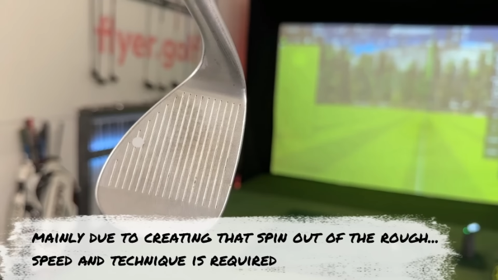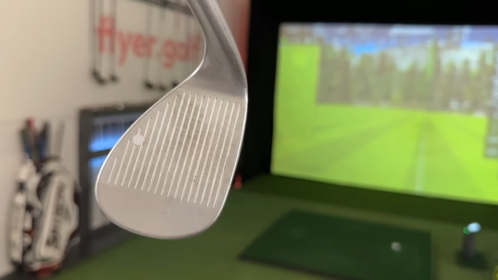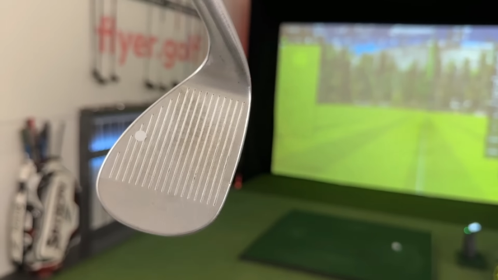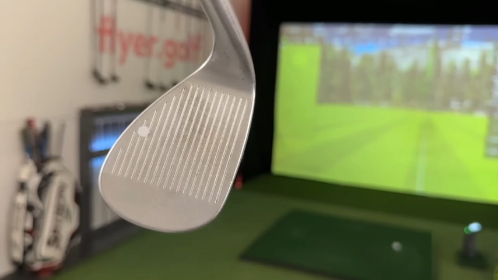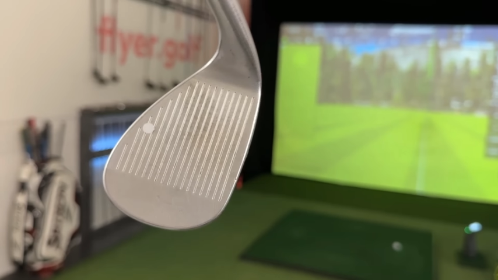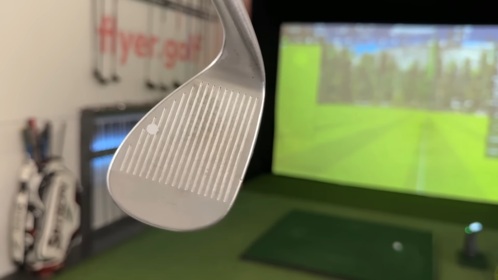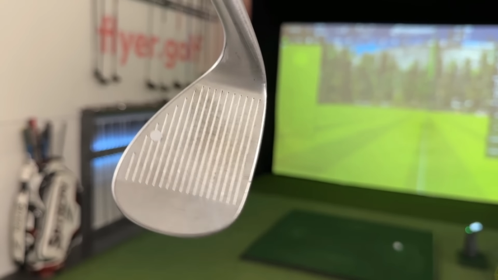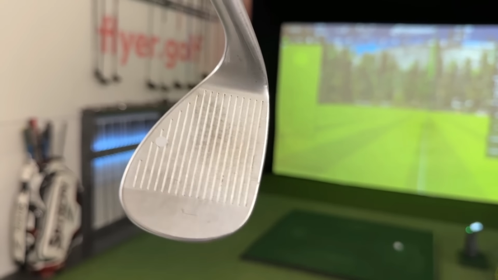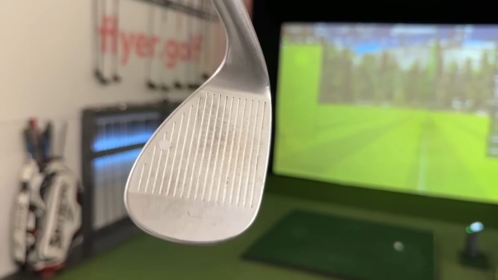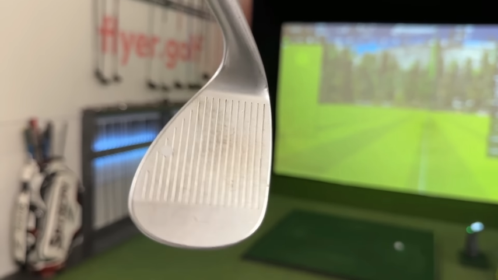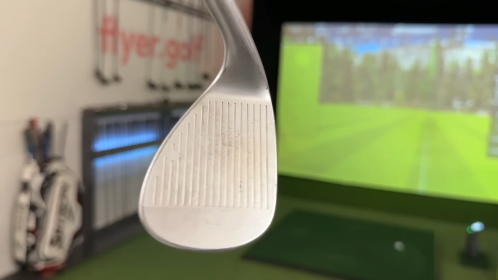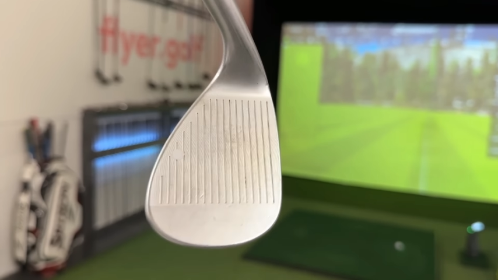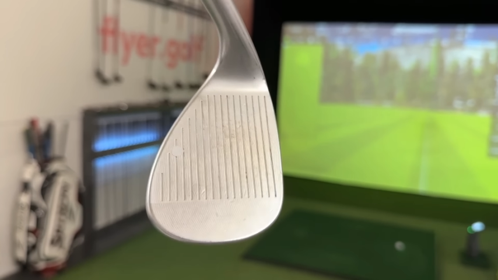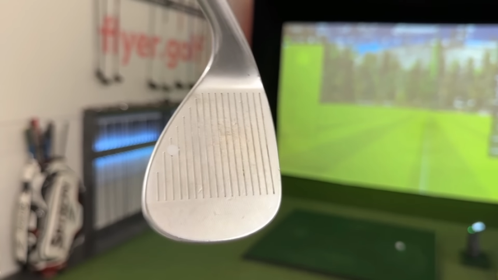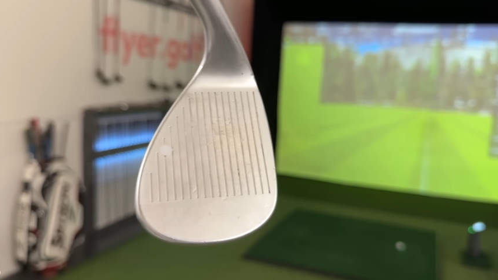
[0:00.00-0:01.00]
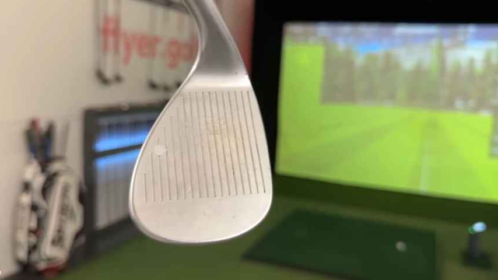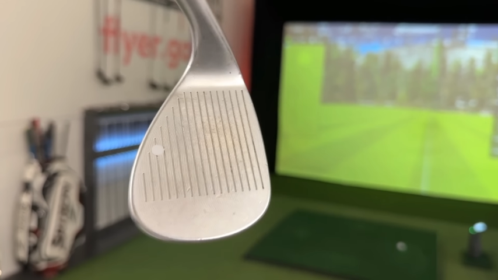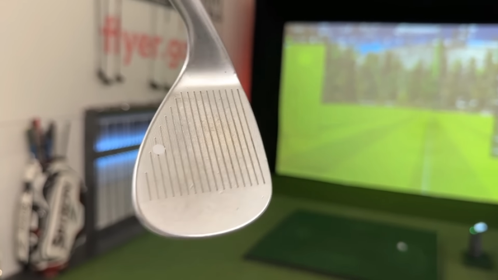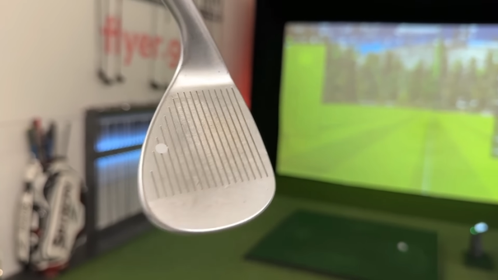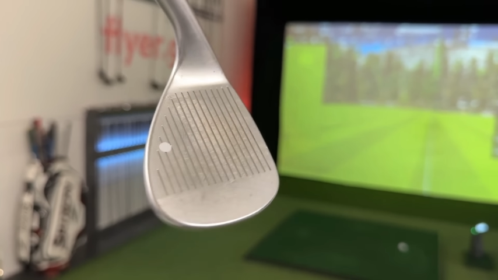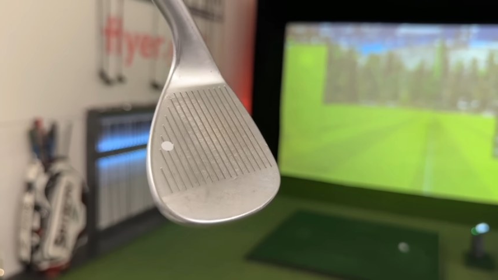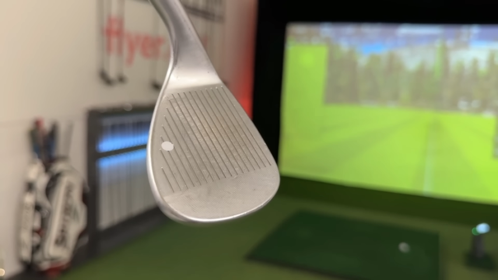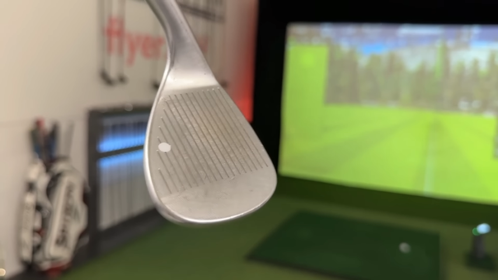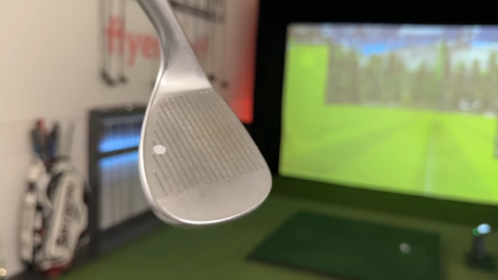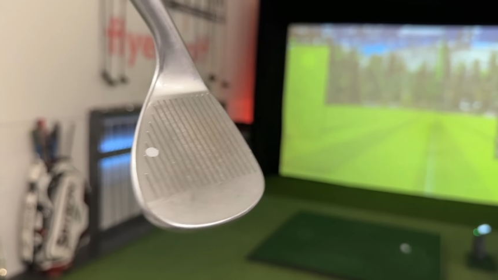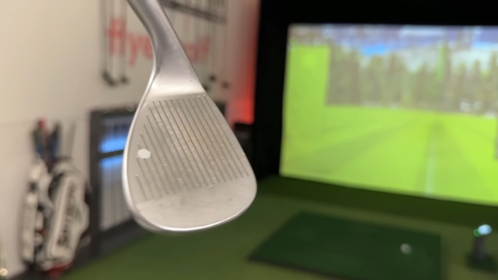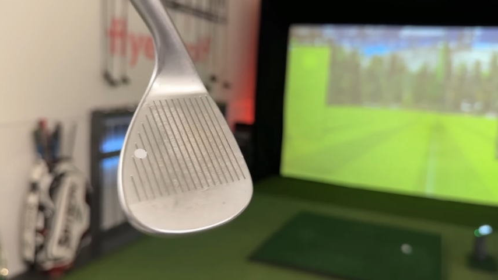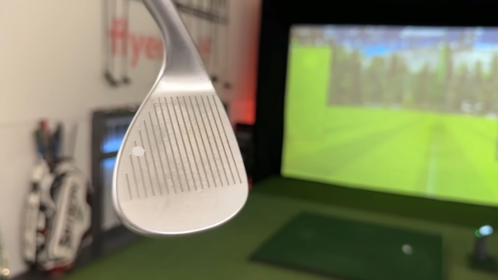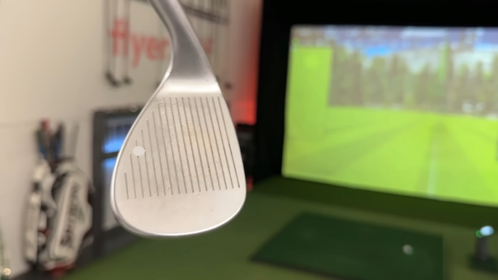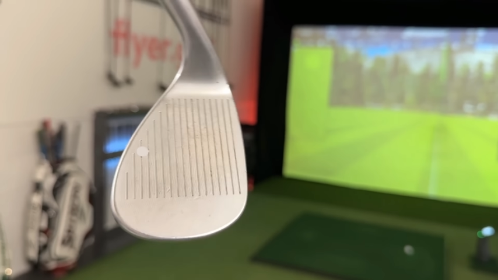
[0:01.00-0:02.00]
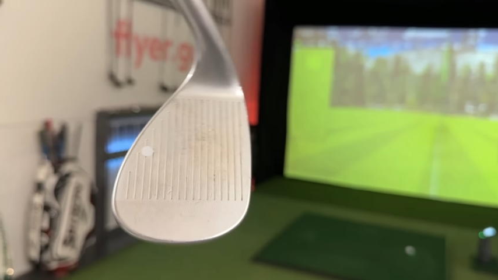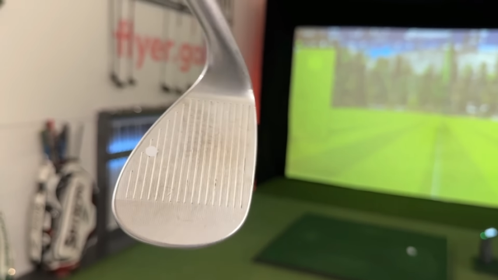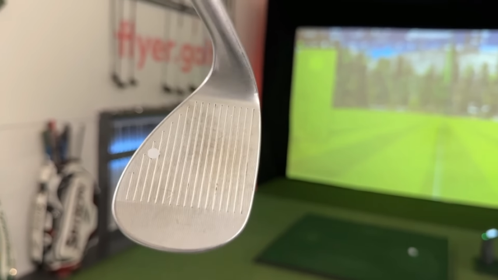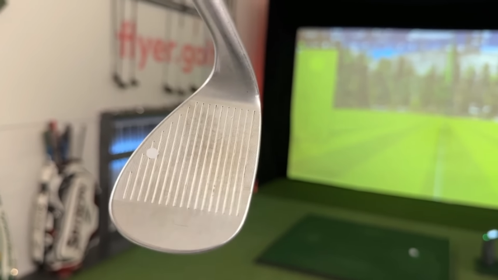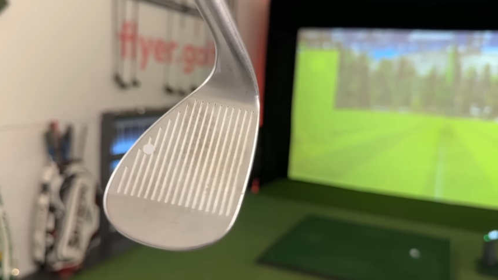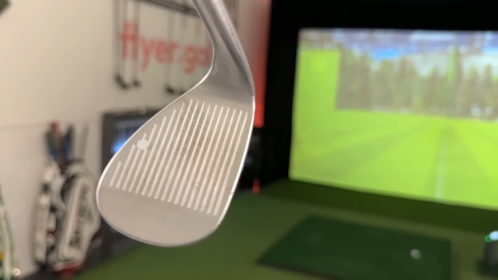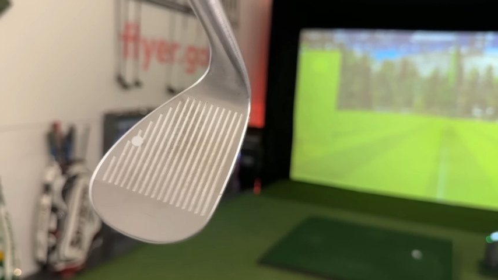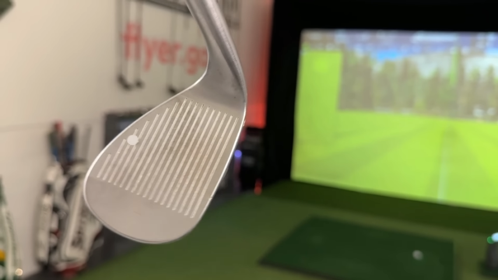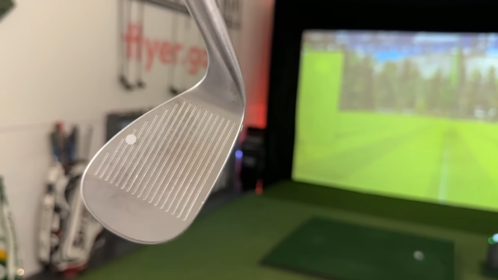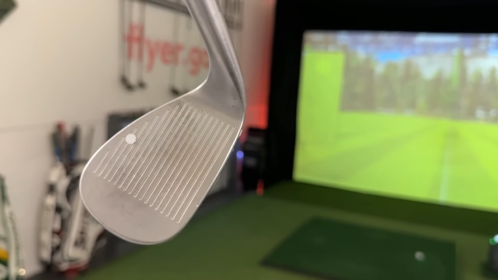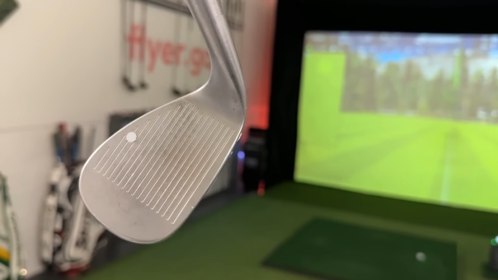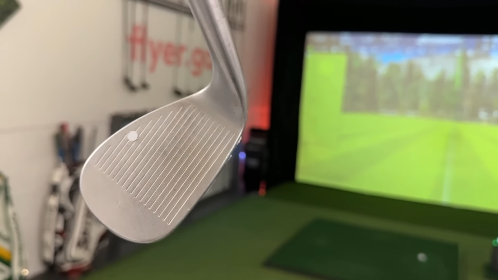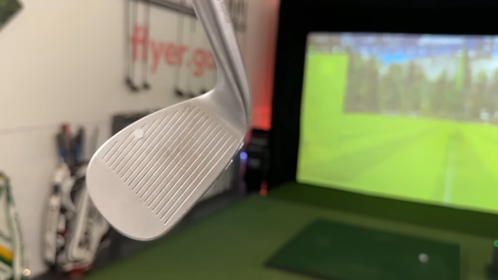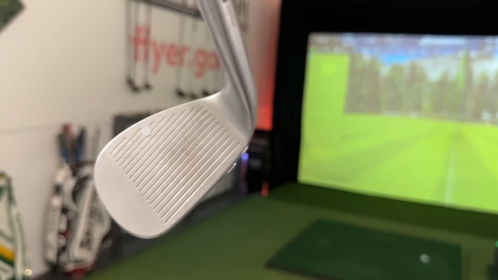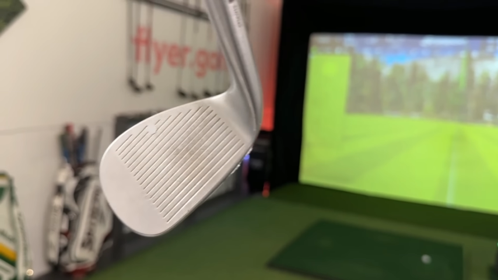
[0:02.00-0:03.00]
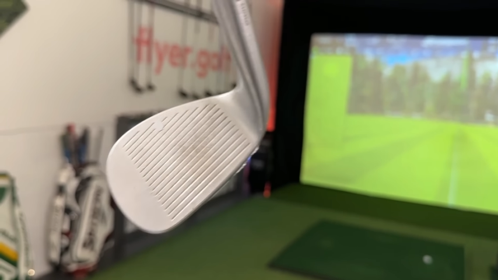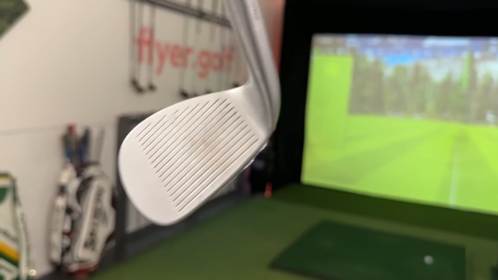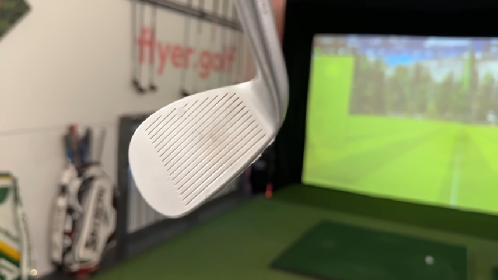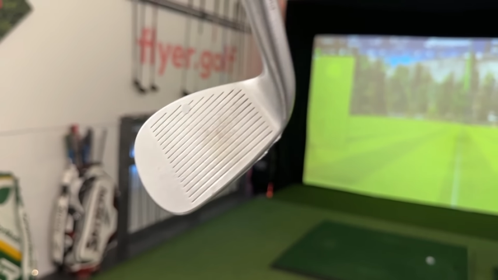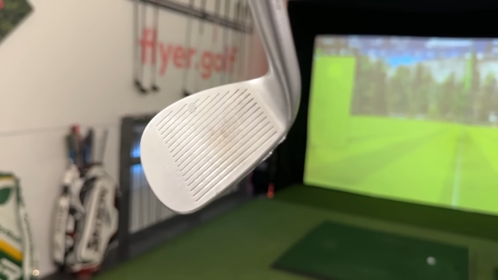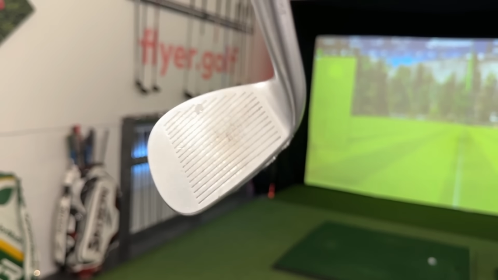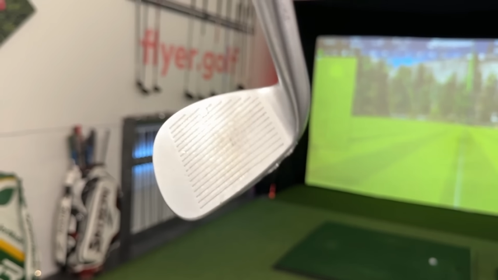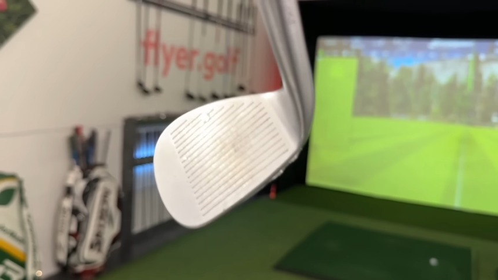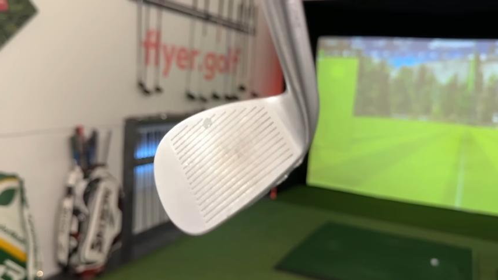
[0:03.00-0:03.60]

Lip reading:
Nobody's mouth can be seen.